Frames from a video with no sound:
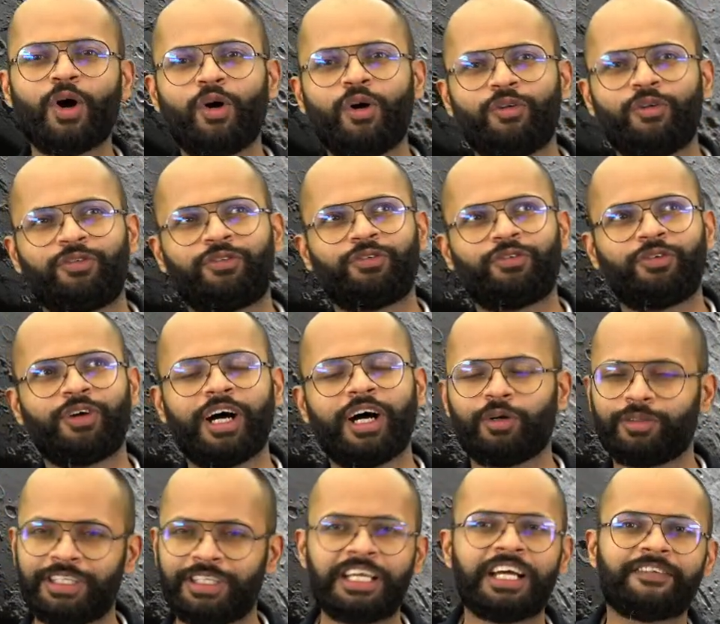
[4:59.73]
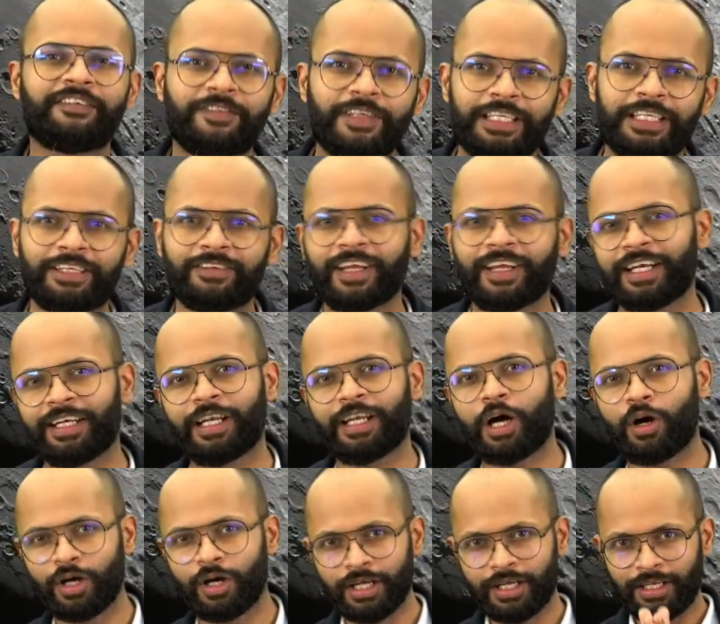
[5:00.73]
of how they are feeling right
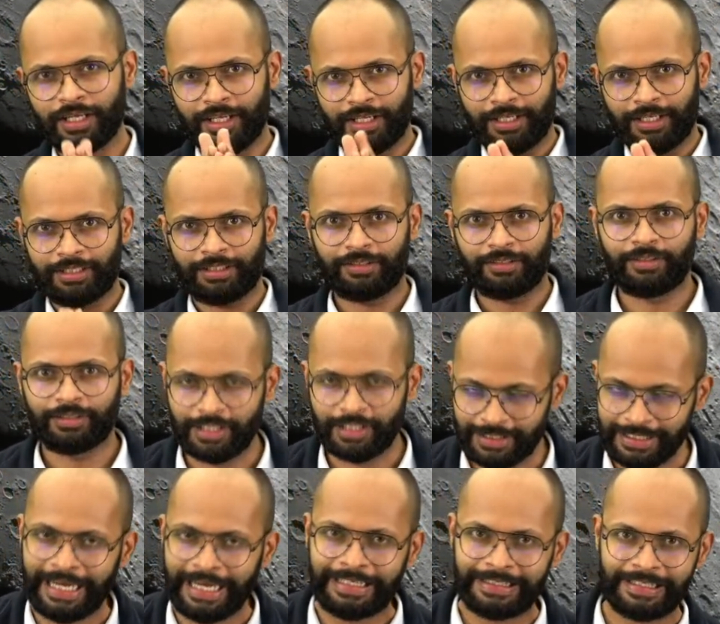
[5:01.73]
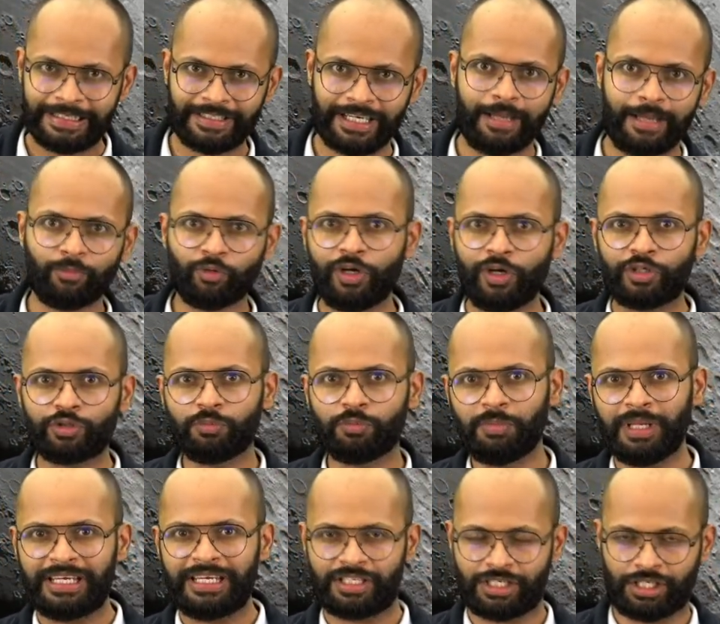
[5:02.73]
now. The scientist I'm going to
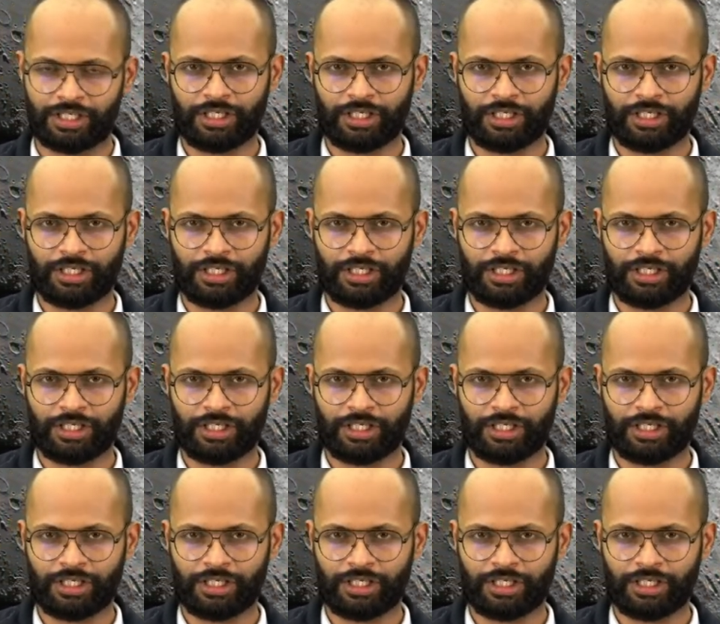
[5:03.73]
meet